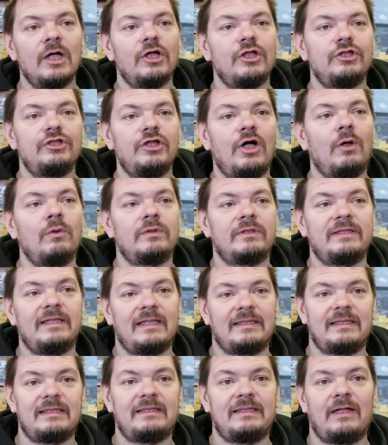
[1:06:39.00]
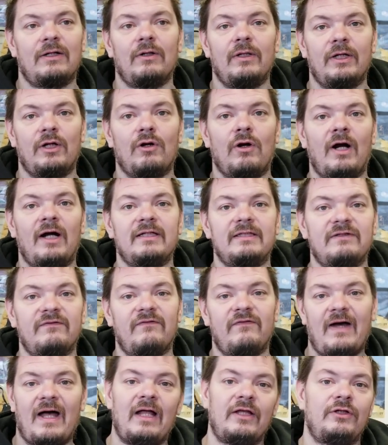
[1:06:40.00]
don't necessarily cross
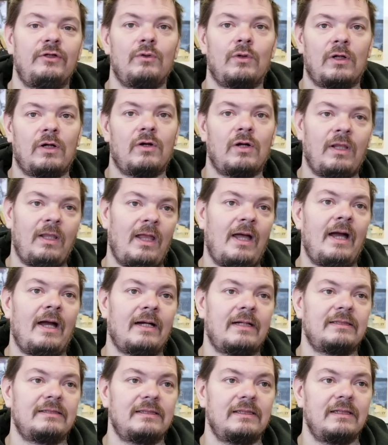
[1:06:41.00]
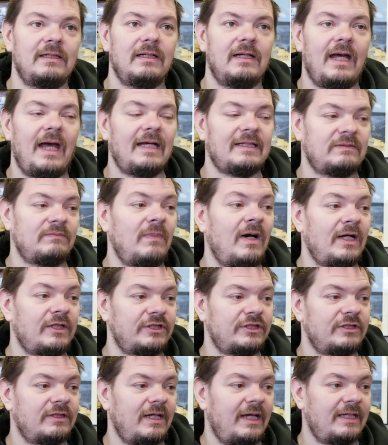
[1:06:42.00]
value or collect as
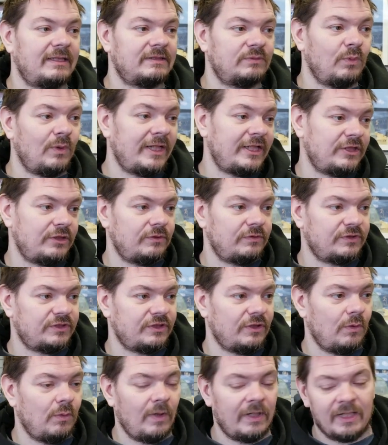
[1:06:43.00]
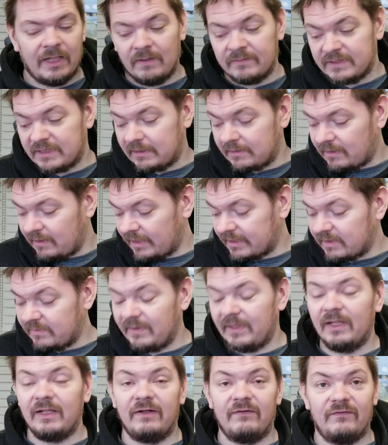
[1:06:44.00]
much as we do. So when it comes to the
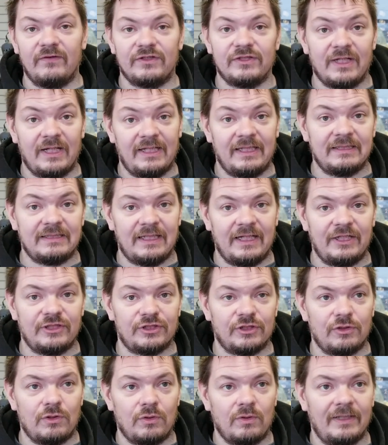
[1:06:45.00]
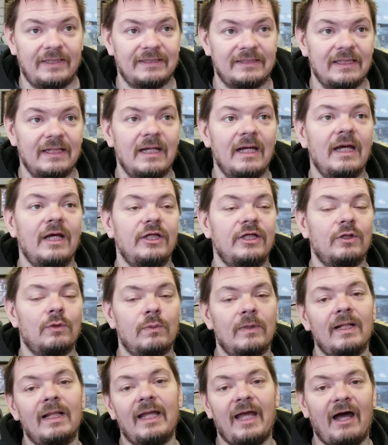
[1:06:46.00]
collectability of the Chinese and Asian coins, you
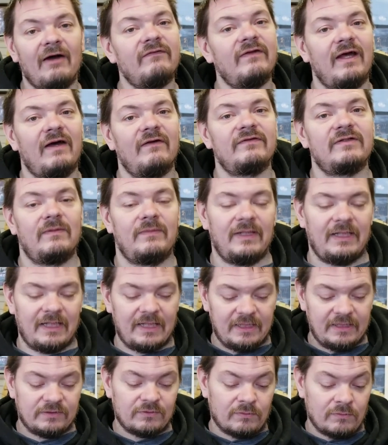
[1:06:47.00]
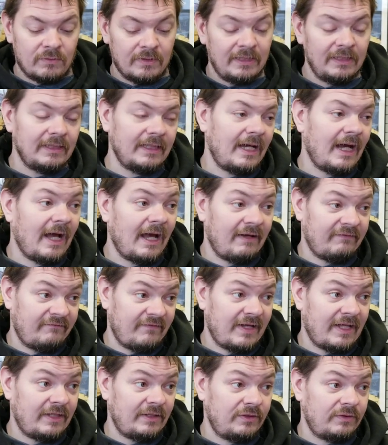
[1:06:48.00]
really have to have something that is really high
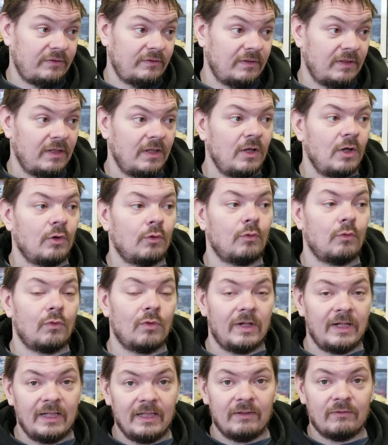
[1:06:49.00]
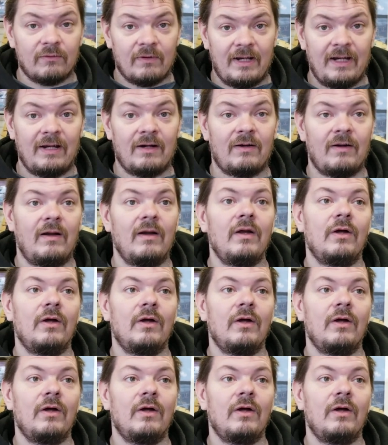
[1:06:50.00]
value, really rare,